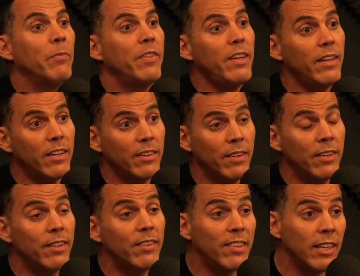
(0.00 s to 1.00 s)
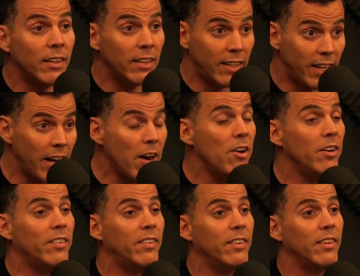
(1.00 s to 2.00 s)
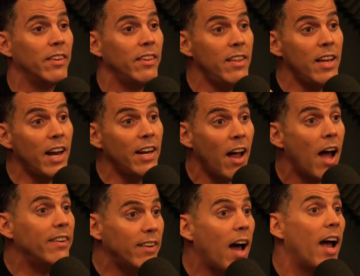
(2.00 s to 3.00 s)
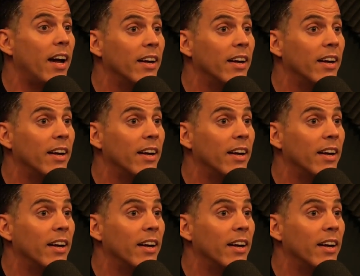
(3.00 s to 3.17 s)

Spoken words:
that distinctly cares that I not die.